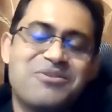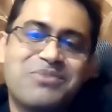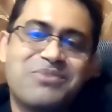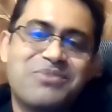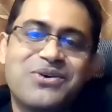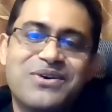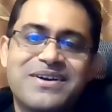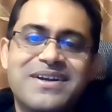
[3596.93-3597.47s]
your
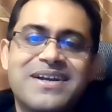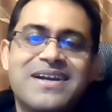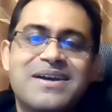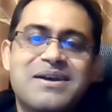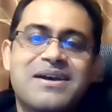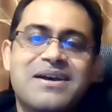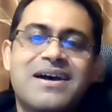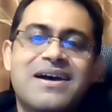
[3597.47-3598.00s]
poker.
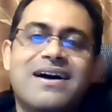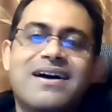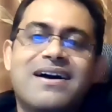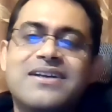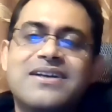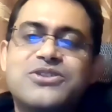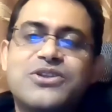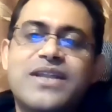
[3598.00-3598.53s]

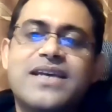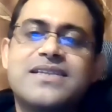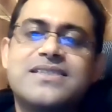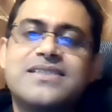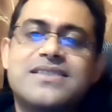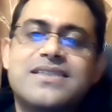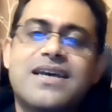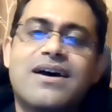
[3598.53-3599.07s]
So
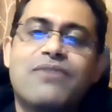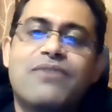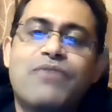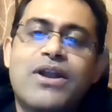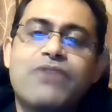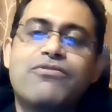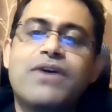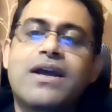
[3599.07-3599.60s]
there's
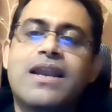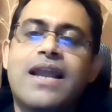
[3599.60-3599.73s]
one of our